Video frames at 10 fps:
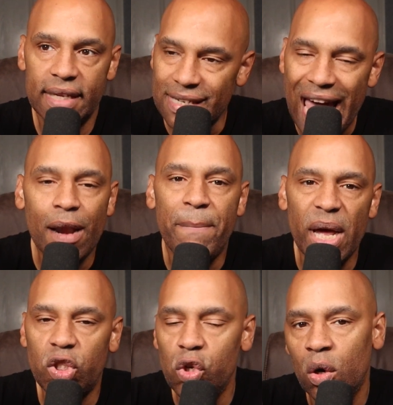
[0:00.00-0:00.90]
It's not a
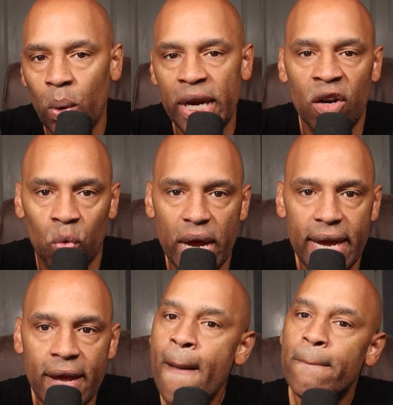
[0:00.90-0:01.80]
belt you can win in the
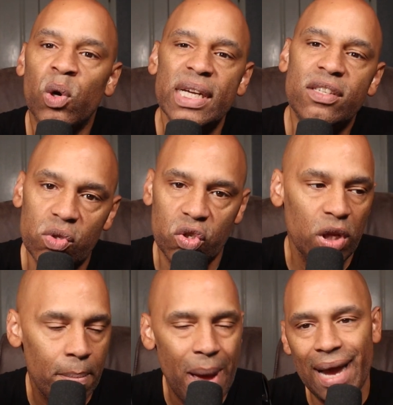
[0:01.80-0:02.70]
ring. Mauricio
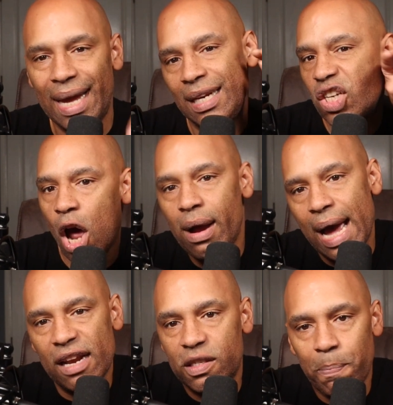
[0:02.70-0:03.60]
Sulaimán can talk
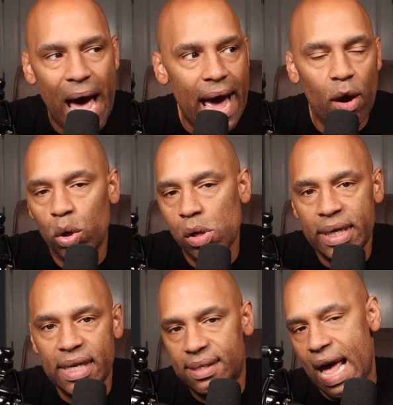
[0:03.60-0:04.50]
out of his pie hole
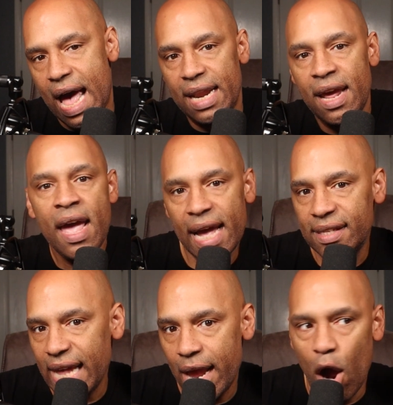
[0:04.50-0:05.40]
on this side
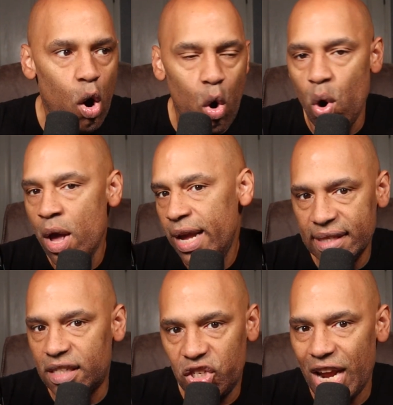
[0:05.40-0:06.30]
and say, oh,
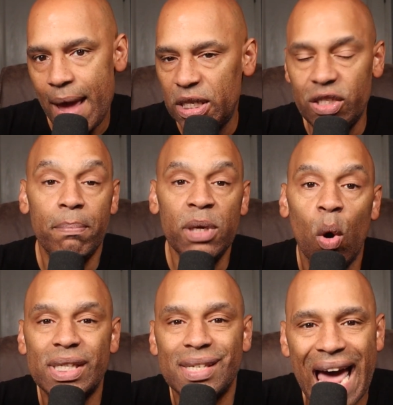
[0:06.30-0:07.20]
it's a championship.
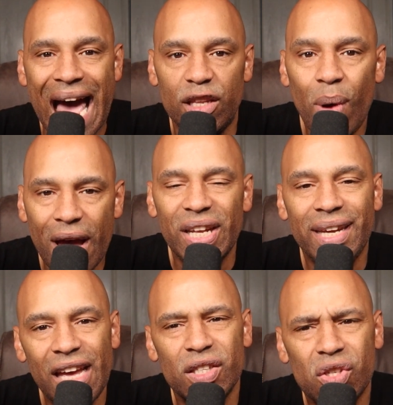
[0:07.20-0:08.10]
No, it's not. You have to
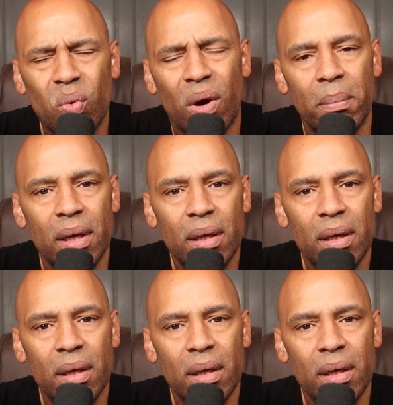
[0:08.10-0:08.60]
give it to him.